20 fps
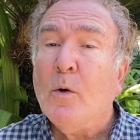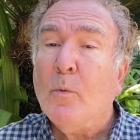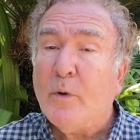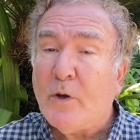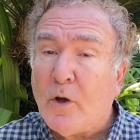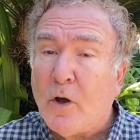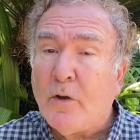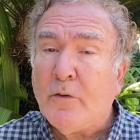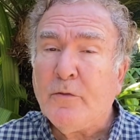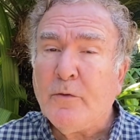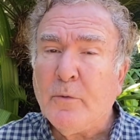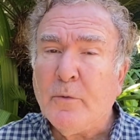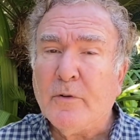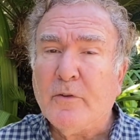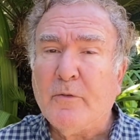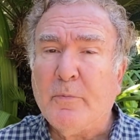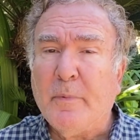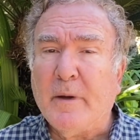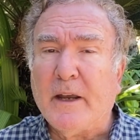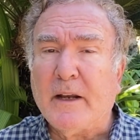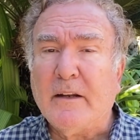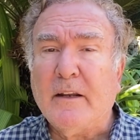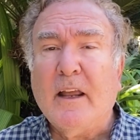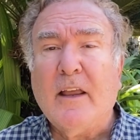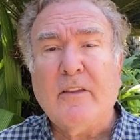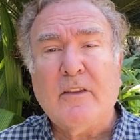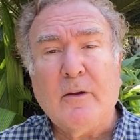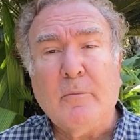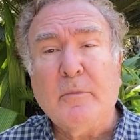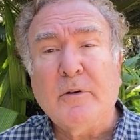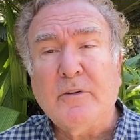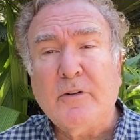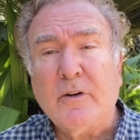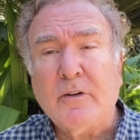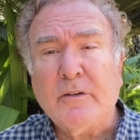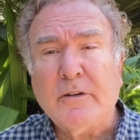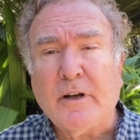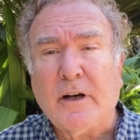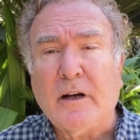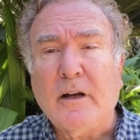We also expect that
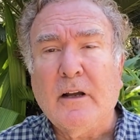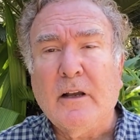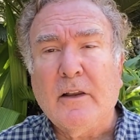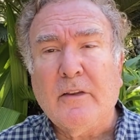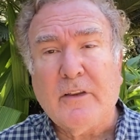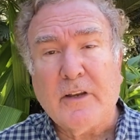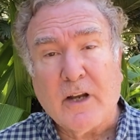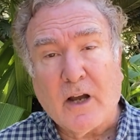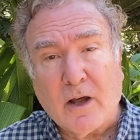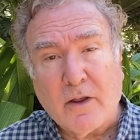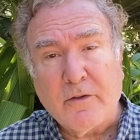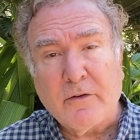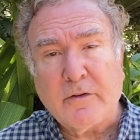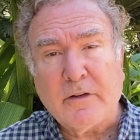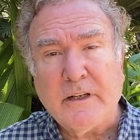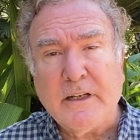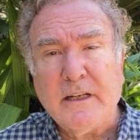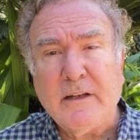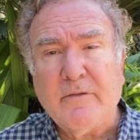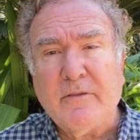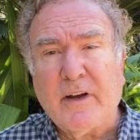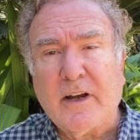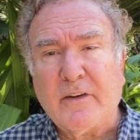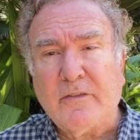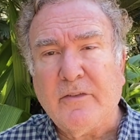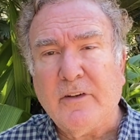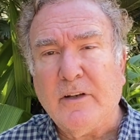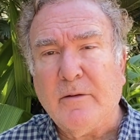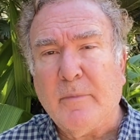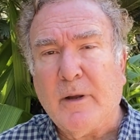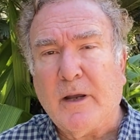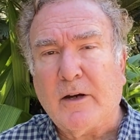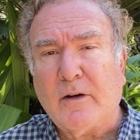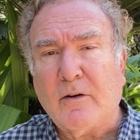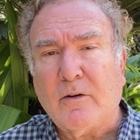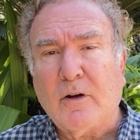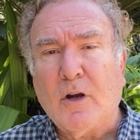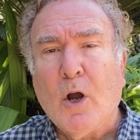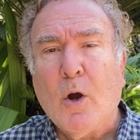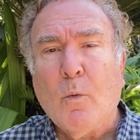Moderna, the other leading vaccine
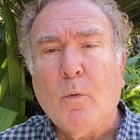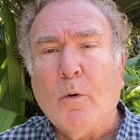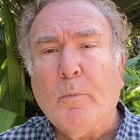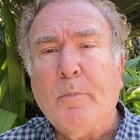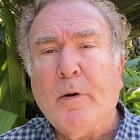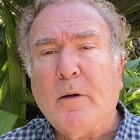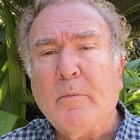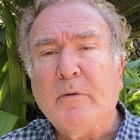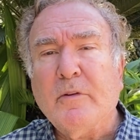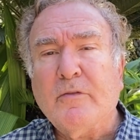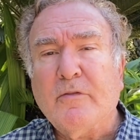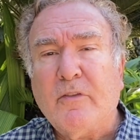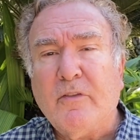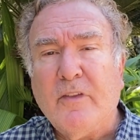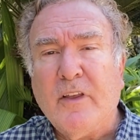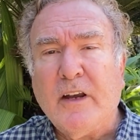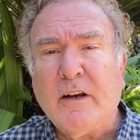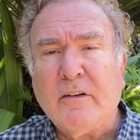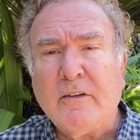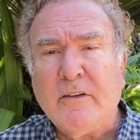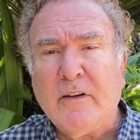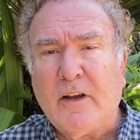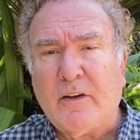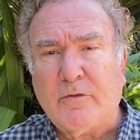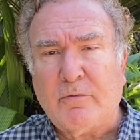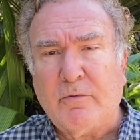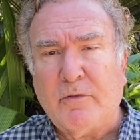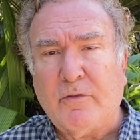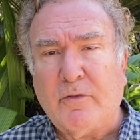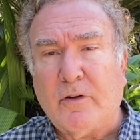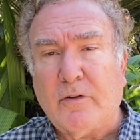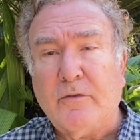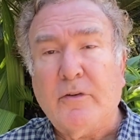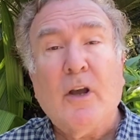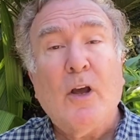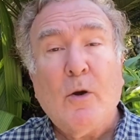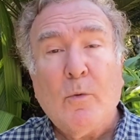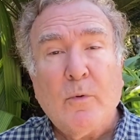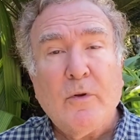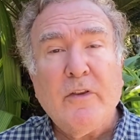maker, will publish their test
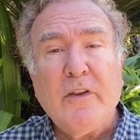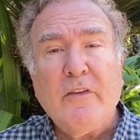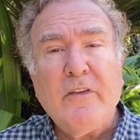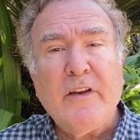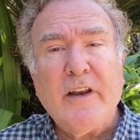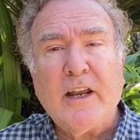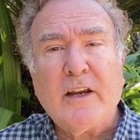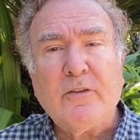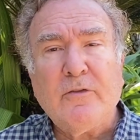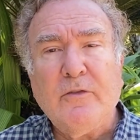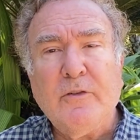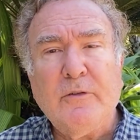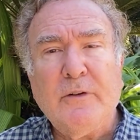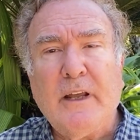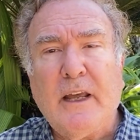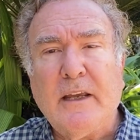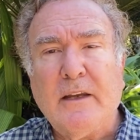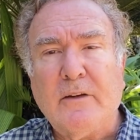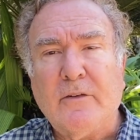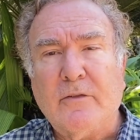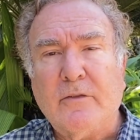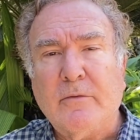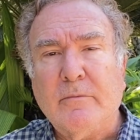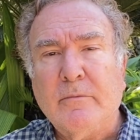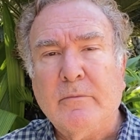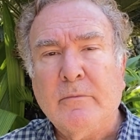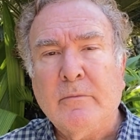results within the next few days.